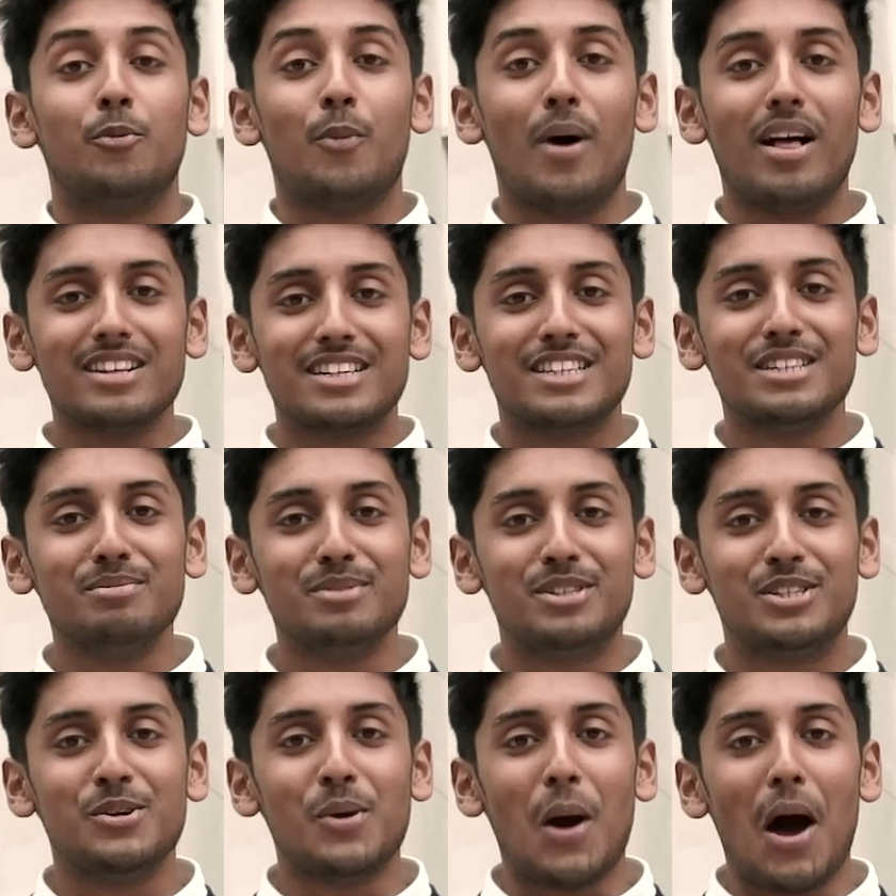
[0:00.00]
Welcome
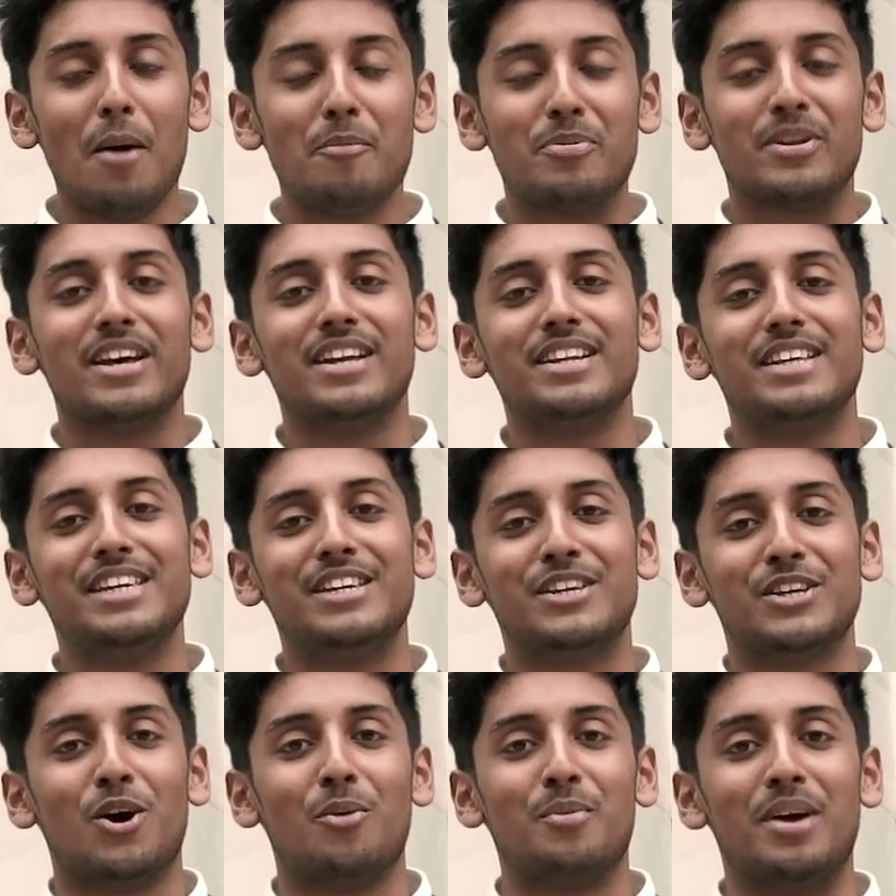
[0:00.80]
to Uplearn
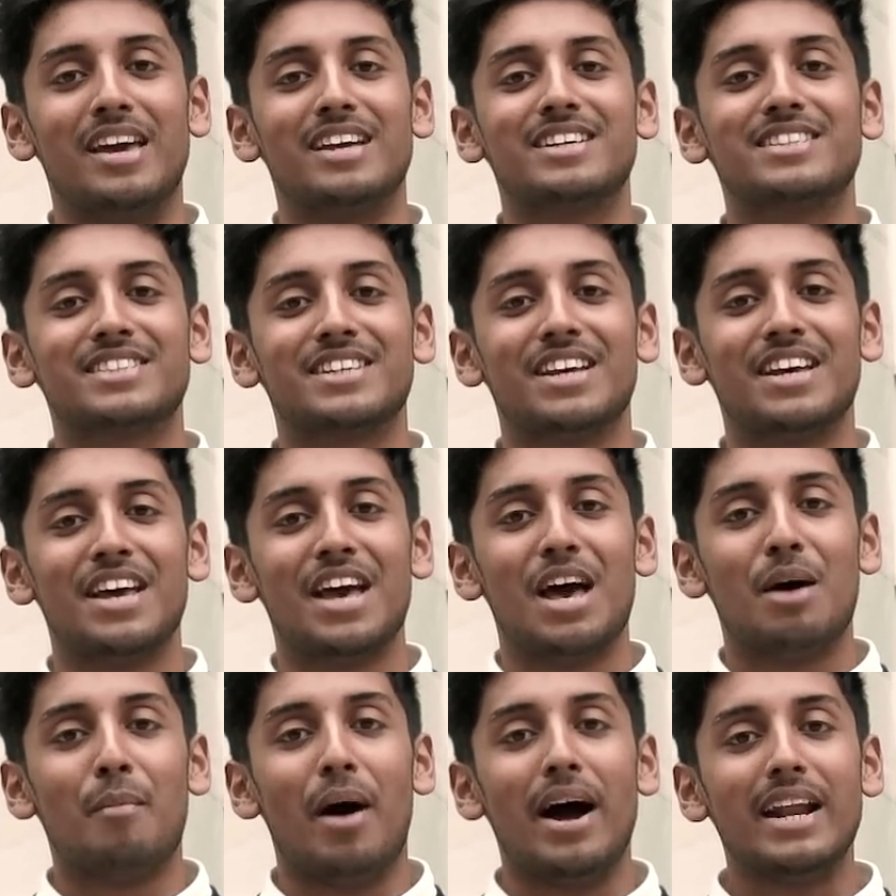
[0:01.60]
Economics.
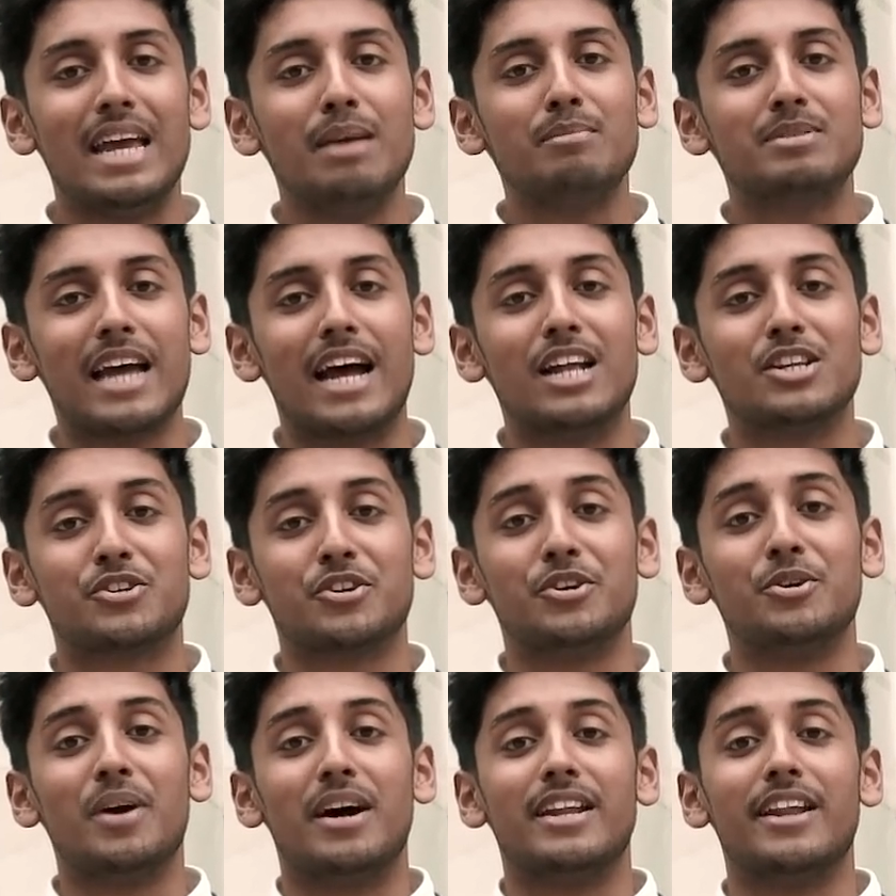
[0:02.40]
My name's
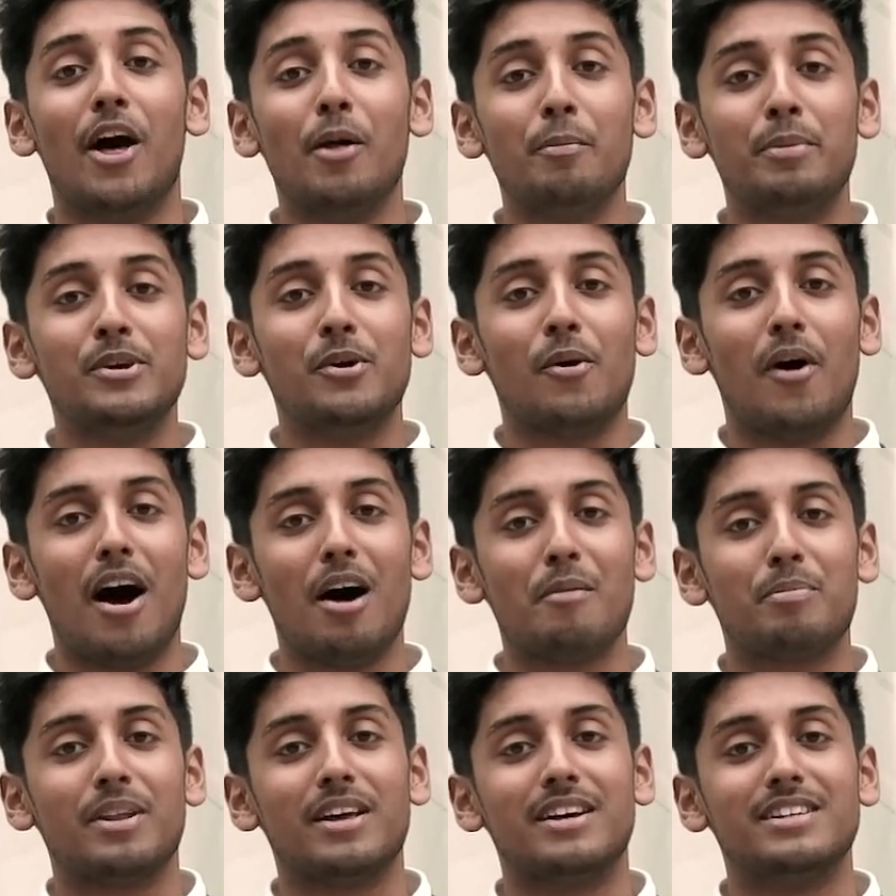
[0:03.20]
Andrew and I'll be your
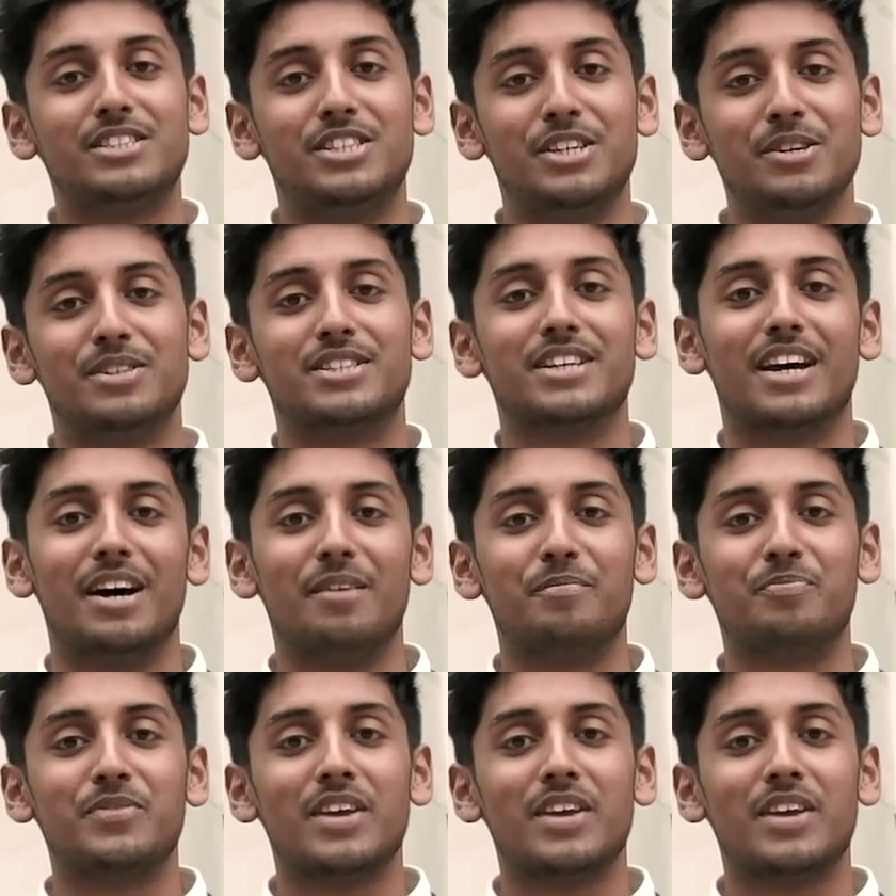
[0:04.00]
Uplearn tutor.